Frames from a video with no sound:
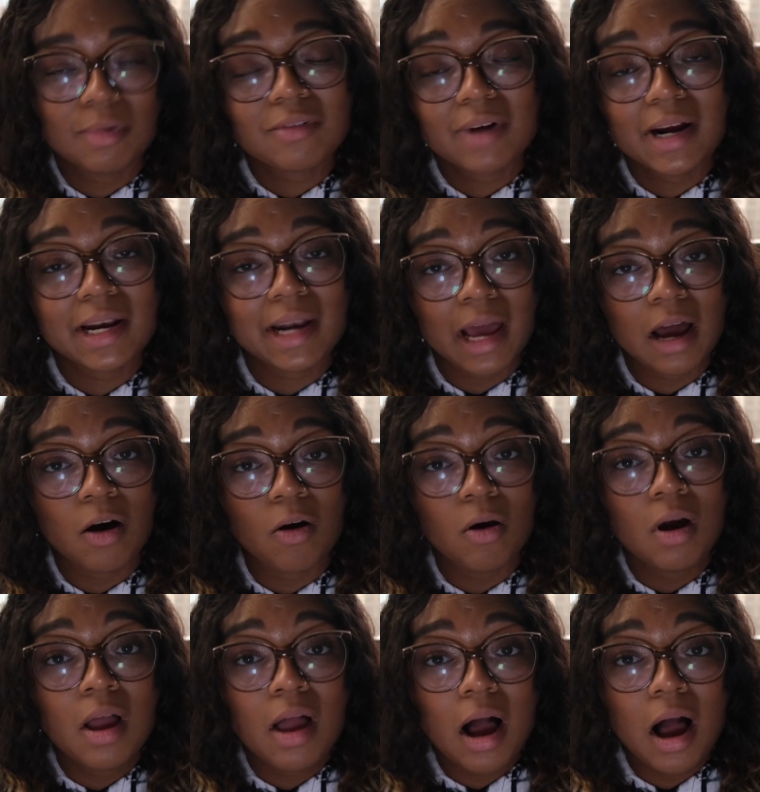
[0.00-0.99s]
but right now
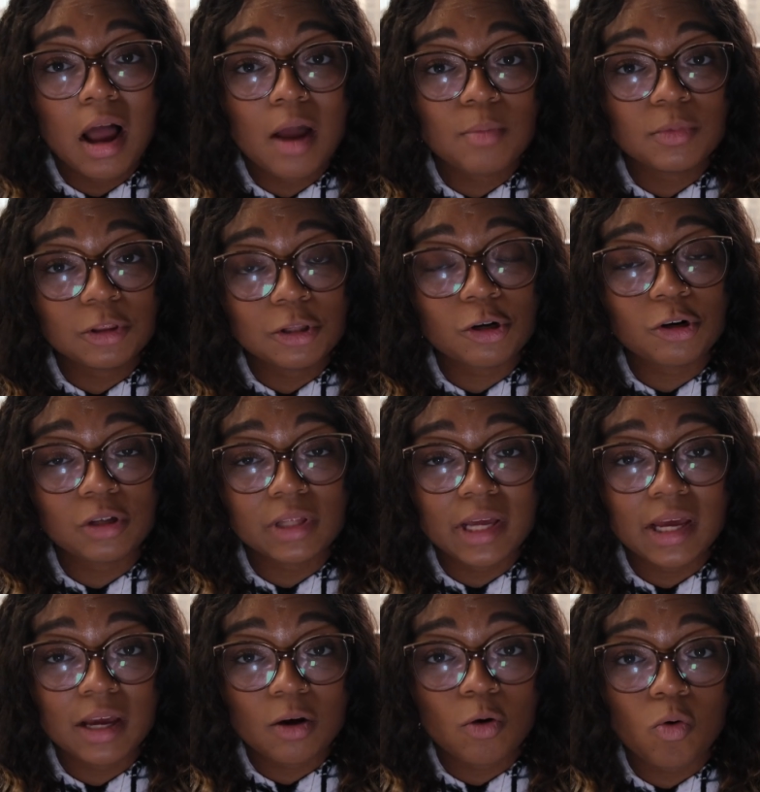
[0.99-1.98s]
I am
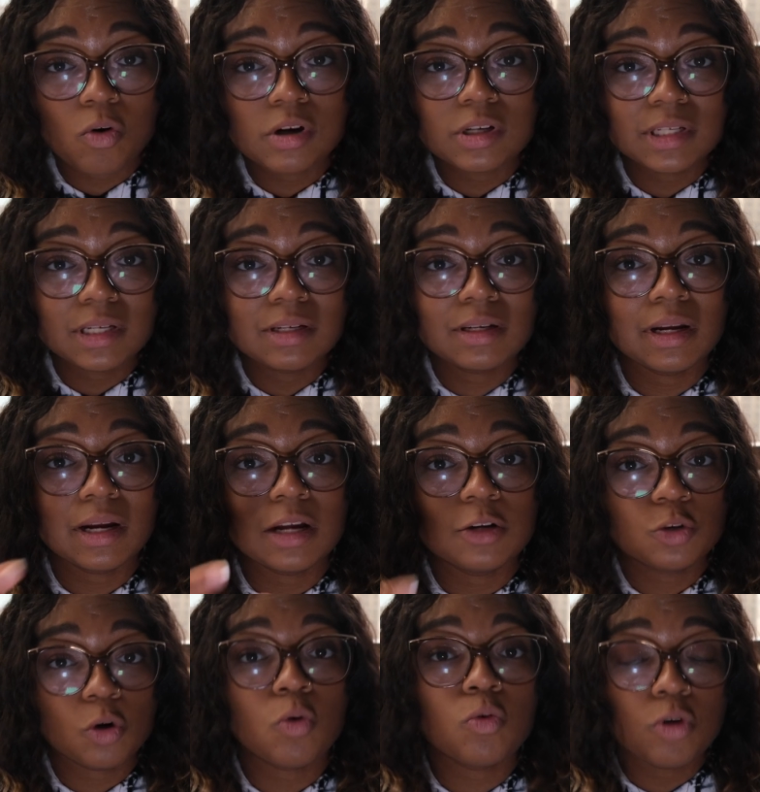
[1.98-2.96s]
literally in quarantine and I
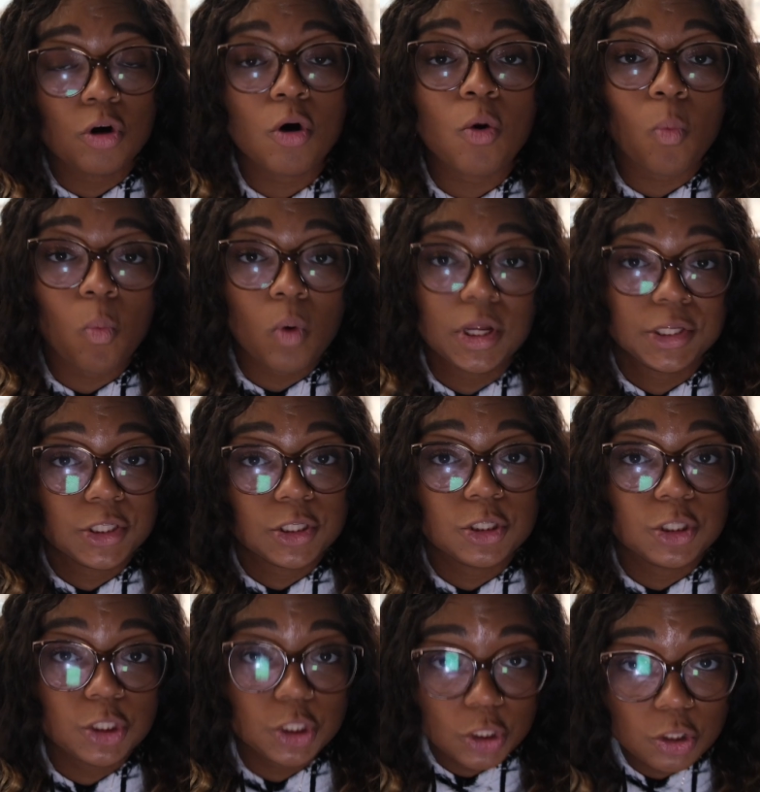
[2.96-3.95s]
don't know what
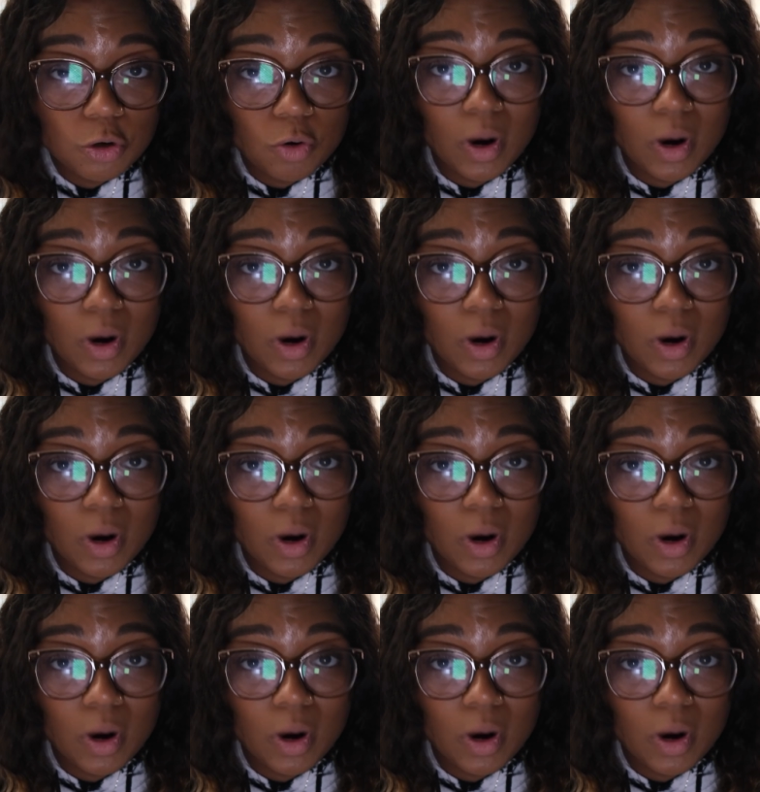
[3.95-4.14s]
to do.